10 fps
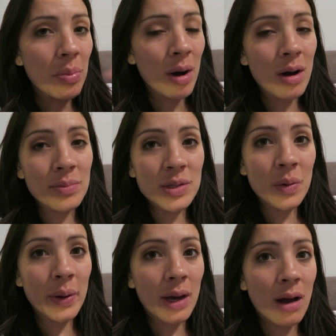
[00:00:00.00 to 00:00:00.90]
bombs
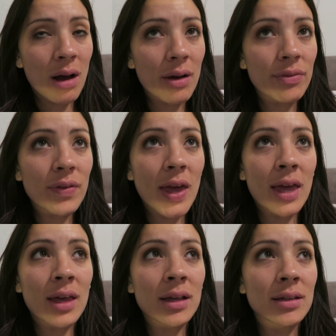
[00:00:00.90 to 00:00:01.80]
going off
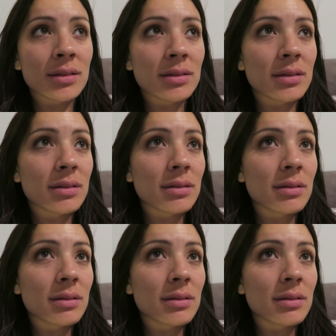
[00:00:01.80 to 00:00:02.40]
and